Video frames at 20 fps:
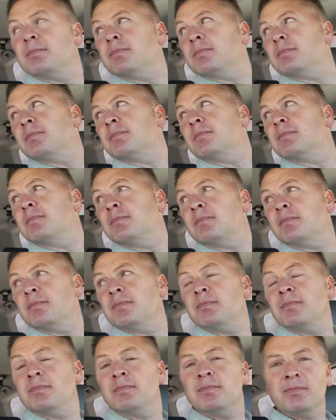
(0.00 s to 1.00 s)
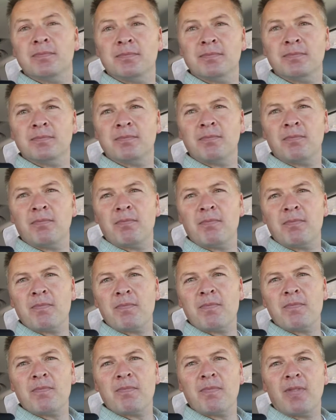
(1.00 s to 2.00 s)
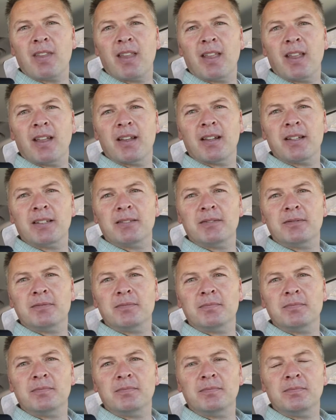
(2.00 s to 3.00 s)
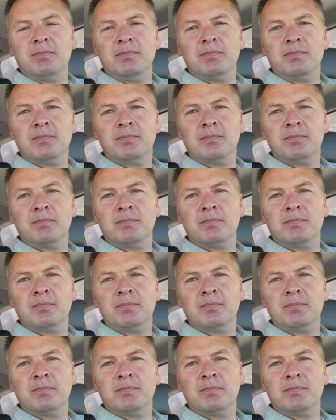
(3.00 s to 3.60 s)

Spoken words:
(not speaking)